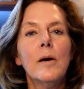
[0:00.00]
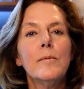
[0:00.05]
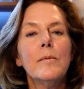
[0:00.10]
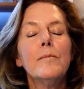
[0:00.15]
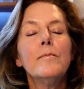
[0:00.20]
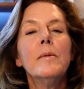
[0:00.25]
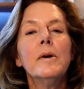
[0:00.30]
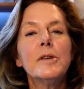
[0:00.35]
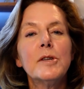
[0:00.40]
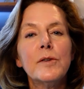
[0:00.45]

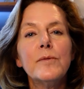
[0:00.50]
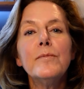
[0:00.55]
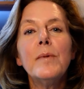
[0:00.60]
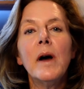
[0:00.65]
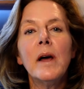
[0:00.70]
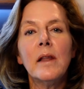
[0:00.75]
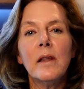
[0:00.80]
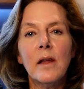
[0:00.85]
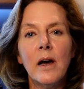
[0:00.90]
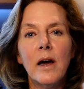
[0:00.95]
Much of
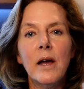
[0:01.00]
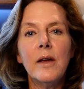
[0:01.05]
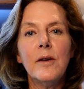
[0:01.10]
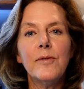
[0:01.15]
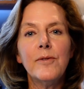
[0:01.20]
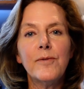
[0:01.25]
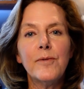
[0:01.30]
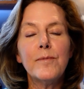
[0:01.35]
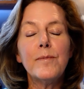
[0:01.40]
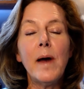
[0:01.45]
my
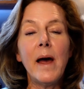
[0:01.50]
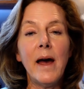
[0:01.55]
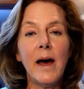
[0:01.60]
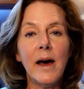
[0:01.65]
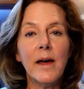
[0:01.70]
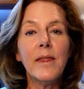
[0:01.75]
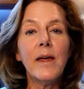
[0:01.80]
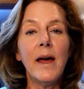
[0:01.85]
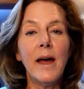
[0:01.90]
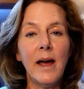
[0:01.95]
life
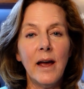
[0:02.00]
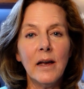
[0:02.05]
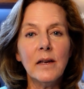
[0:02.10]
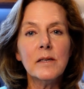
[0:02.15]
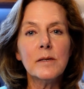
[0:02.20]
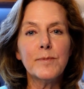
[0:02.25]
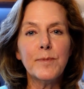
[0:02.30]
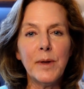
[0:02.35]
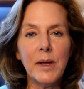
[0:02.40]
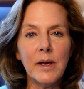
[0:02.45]
path
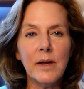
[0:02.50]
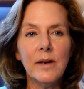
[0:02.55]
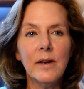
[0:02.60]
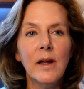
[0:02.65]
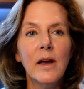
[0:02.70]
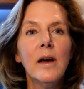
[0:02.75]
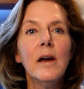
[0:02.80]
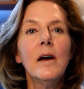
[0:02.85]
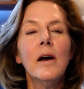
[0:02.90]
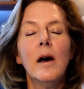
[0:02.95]
has been
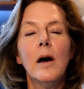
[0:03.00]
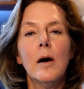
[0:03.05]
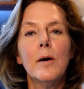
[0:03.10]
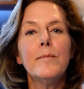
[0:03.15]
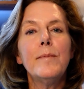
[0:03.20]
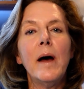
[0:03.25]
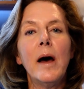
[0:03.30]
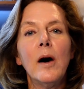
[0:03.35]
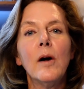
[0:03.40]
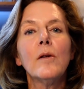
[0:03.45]

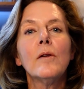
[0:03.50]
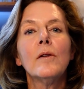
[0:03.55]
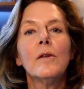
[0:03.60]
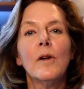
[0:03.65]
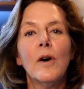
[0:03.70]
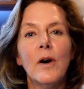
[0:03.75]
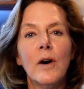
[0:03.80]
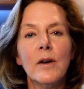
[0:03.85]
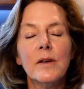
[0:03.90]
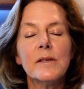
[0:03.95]
about
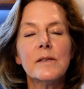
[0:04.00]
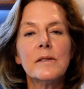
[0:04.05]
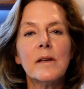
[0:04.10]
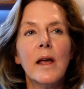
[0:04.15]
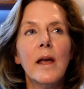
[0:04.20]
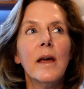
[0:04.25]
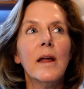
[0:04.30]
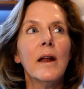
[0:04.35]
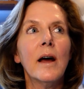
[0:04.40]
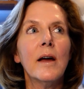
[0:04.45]
loss,
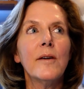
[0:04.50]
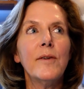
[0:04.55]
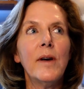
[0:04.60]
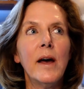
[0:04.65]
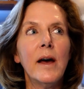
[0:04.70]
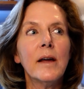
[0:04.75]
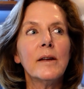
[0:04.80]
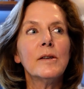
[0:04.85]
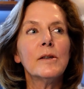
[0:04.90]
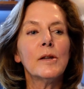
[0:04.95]
and I've
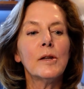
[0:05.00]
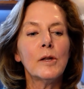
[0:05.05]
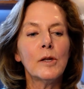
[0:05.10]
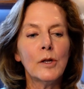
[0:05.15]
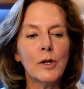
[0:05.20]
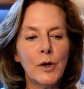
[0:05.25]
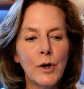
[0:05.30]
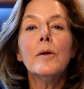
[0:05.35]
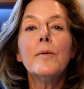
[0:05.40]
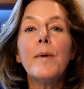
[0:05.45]
had to
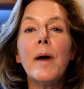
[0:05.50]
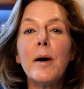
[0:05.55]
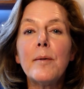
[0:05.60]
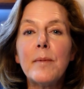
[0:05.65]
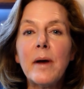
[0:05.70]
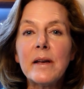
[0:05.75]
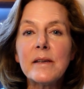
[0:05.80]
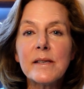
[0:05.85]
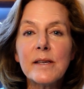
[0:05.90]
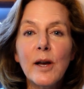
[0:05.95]
learn about
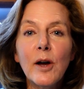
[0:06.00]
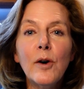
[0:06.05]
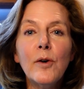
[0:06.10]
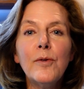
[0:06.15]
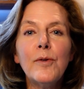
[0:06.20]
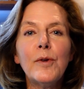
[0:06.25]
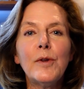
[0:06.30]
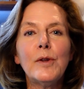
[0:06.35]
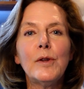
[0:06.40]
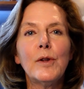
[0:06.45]

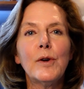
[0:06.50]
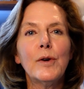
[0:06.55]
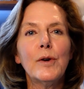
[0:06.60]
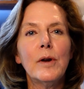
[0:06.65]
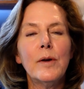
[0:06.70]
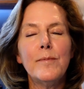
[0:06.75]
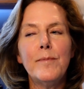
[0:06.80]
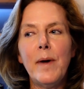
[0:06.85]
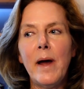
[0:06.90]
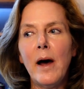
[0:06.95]
myself, learn
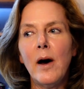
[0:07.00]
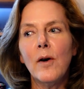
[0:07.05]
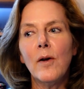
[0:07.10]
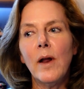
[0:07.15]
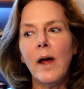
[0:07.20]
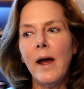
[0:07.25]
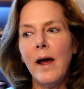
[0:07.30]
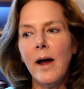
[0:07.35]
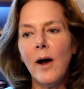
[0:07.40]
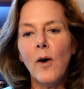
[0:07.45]
about
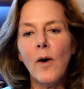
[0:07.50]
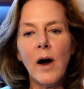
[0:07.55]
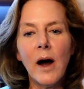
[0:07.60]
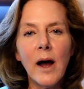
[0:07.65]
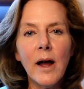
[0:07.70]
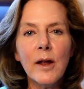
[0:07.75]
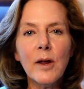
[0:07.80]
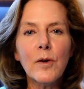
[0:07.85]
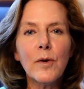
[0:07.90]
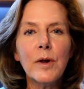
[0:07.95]
how
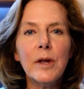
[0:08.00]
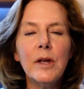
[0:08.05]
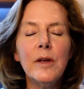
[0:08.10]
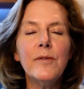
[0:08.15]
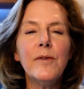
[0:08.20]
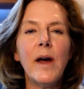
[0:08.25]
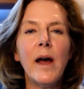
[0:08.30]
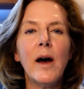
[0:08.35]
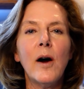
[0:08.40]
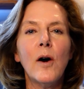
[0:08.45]
I
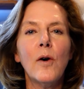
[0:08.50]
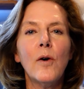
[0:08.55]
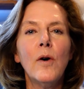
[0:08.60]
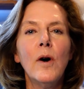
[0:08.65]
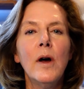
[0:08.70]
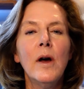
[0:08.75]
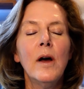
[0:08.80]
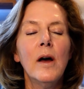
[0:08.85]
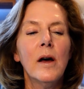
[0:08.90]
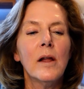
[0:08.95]
grieve, how
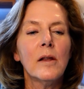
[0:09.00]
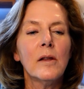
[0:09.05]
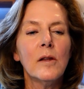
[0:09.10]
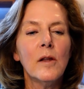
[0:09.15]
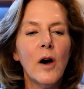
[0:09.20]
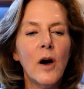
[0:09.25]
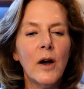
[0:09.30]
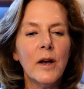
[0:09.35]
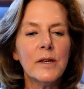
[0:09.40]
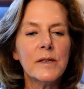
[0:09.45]

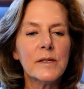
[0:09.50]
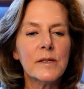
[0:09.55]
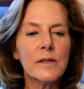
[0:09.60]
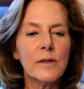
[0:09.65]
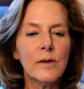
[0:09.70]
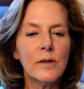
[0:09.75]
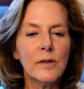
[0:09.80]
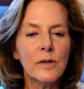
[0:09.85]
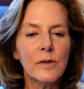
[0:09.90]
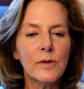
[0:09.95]
loss
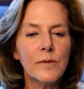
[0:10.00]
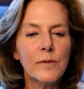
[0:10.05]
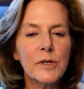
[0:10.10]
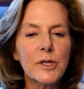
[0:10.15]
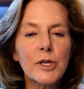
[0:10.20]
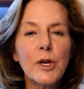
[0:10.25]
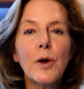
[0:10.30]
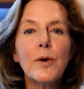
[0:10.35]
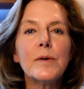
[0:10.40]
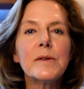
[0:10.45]

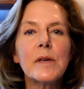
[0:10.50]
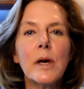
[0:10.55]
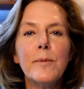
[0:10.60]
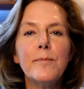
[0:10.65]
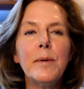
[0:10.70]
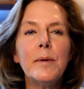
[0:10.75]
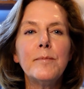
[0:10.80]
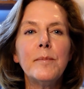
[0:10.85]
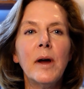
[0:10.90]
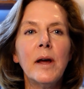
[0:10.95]
shows up
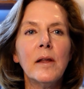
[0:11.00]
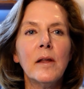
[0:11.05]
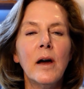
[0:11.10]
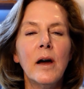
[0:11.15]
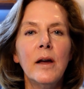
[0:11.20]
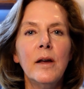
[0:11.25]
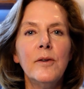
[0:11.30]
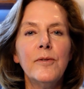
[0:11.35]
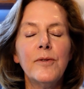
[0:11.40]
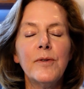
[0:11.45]
in my
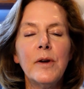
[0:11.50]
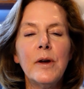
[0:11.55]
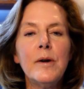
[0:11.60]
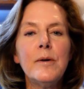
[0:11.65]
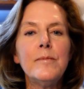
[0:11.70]
life.